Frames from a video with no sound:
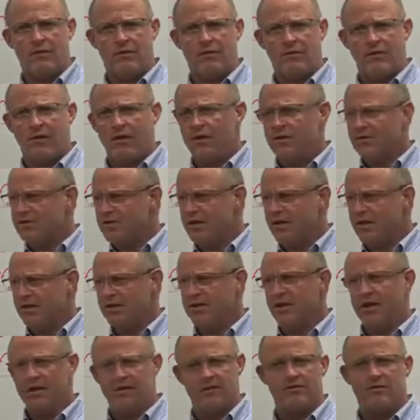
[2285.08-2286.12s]
Why is that
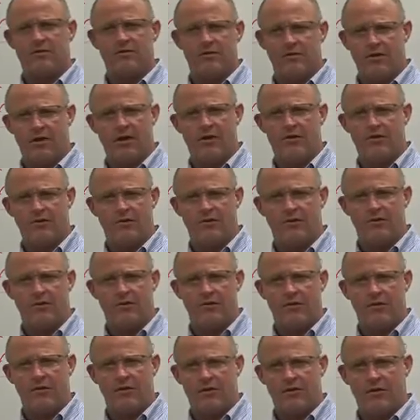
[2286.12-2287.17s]
the answer they're after?
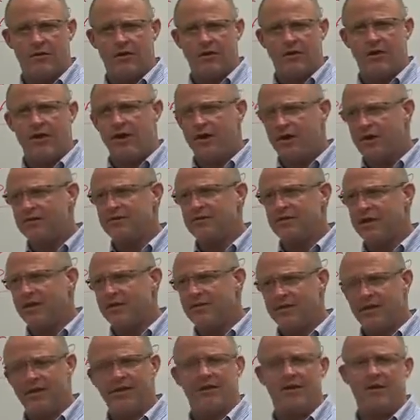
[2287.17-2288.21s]
And is
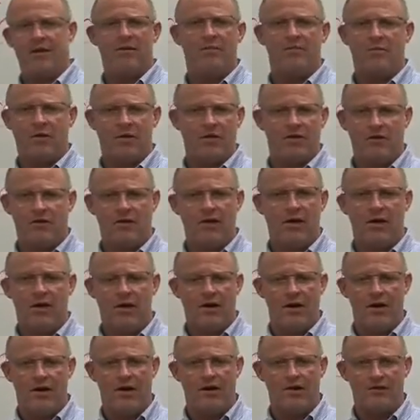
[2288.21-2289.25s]
that the deeper
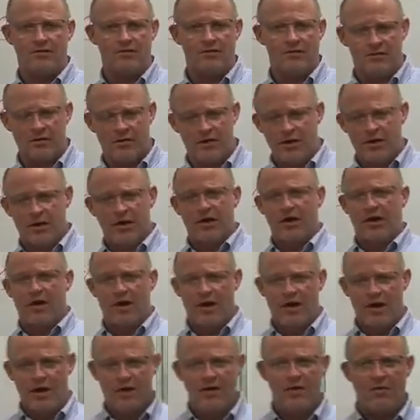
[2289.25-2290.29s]
underlying answer?
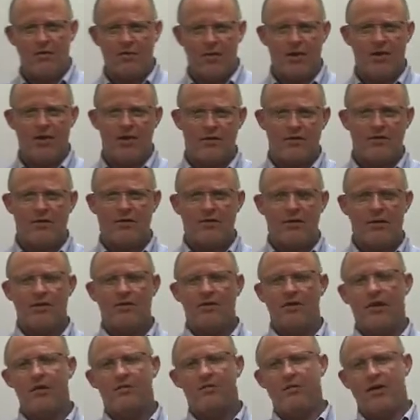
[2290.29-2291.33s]
And how can we get there and get
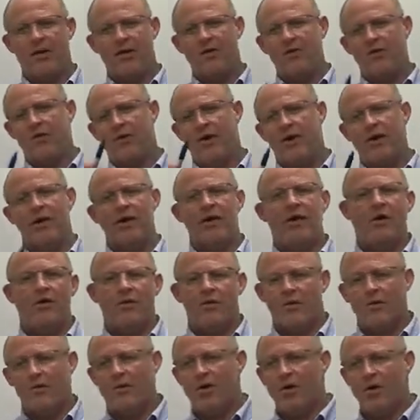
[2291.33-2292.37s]
that? By the way,
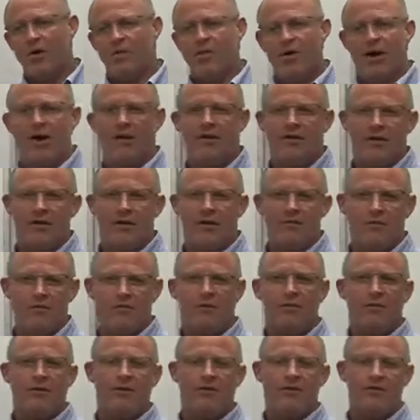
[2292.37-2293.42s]
when we go back to that, when
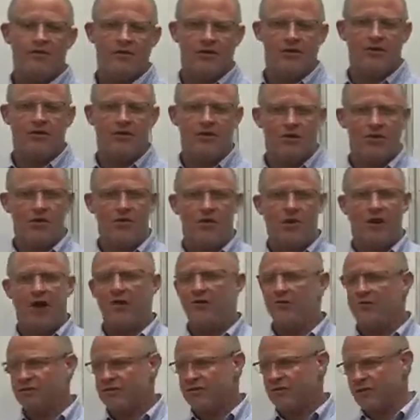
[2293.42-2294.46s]
you're listening to your
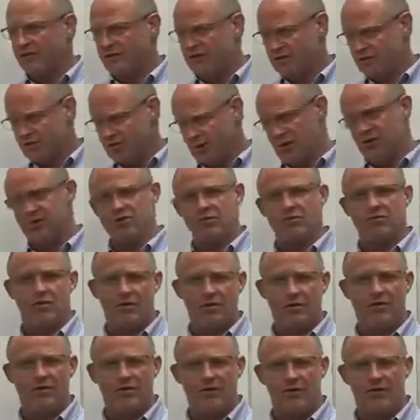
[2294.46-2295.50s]
wife, instead of just this is
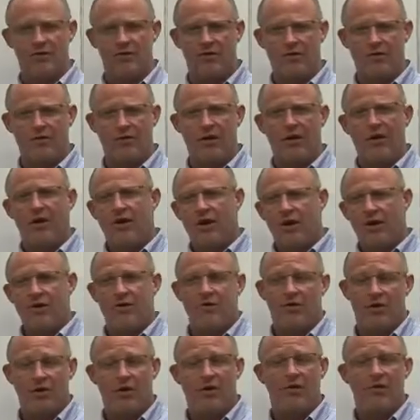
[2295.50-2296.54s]
what to do, you
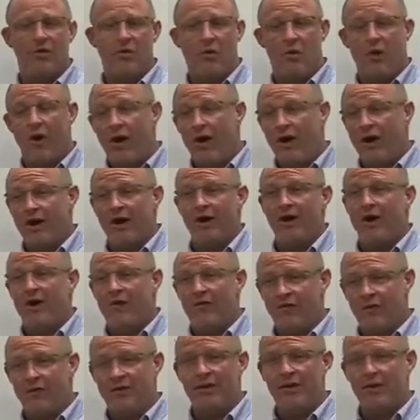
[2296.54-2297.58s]
want to know why it
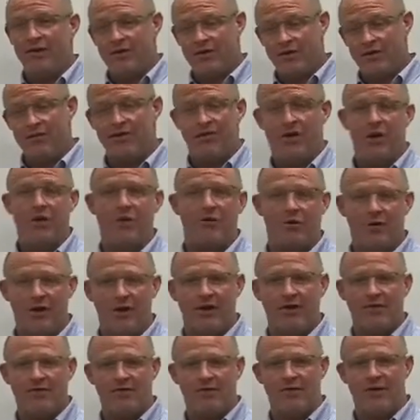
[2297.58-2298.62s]
often didn't you go with
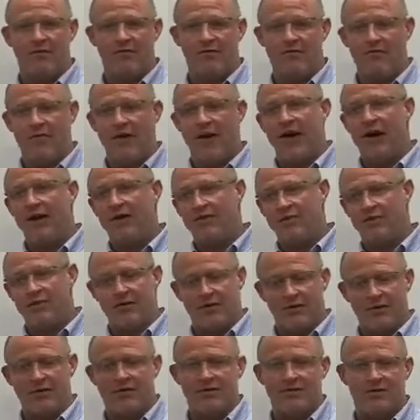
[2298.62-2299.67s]
that same fact, or at
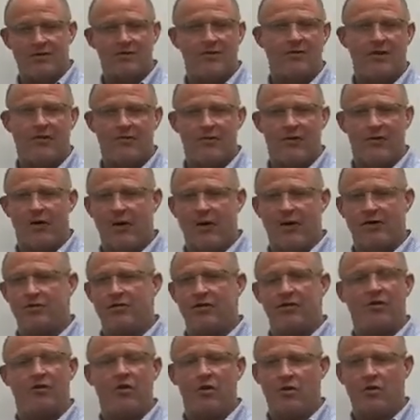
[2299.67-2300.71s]
least it's some
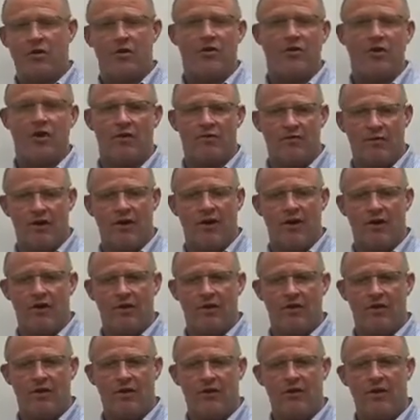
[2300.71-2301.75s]
variation, or you don't give any at
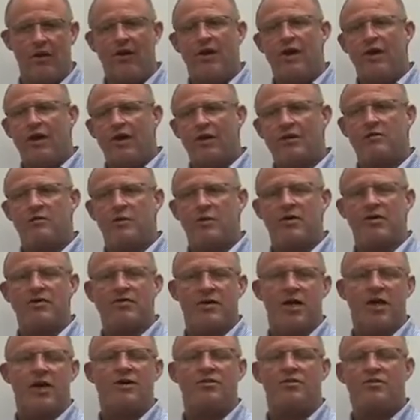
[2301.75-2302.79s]
all? It's because
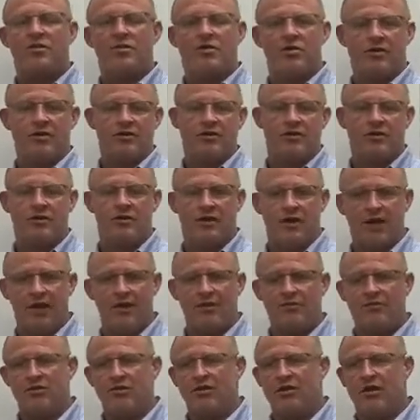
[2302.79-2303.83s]
as you listen and
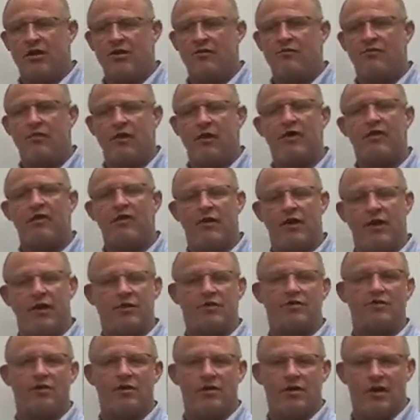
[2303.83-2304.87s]
as you get involved and
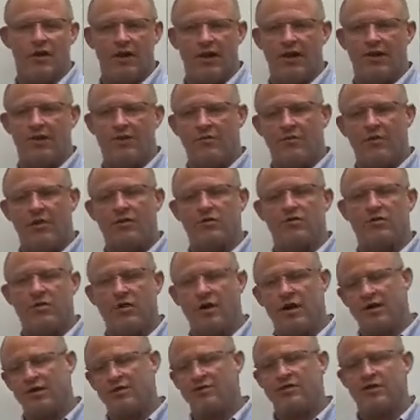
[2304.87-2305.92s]
as you connect emotionally
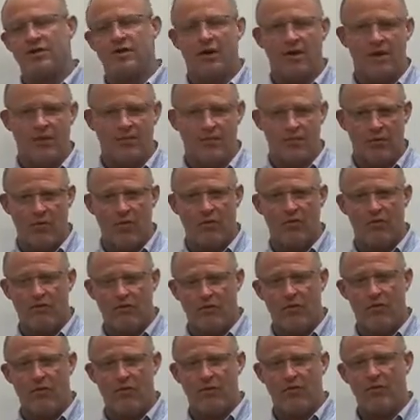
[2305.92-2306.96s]
and as you let it pour
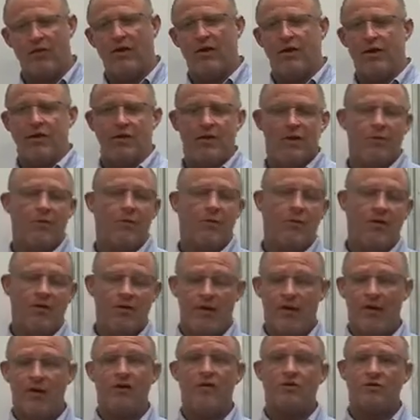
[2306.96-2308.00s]
forth, number one,
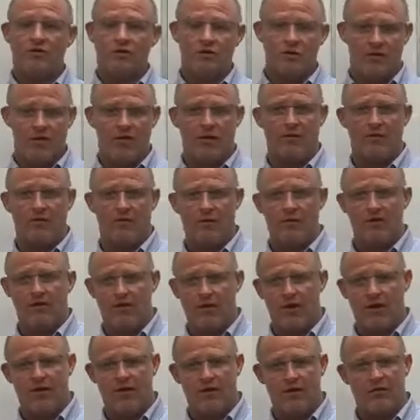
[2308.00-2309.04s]
they usually come to the
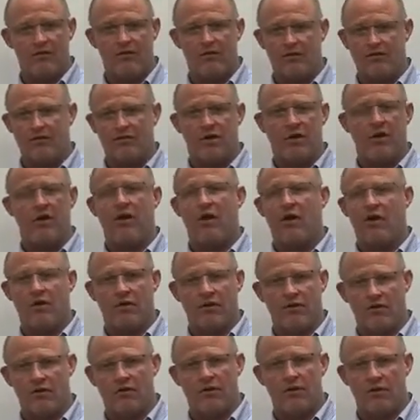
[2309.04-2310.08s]
correct conclusion all
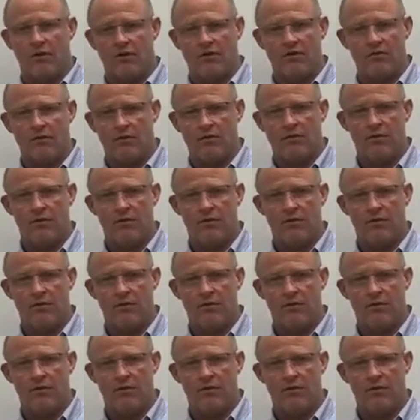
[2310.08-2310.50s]
on their own.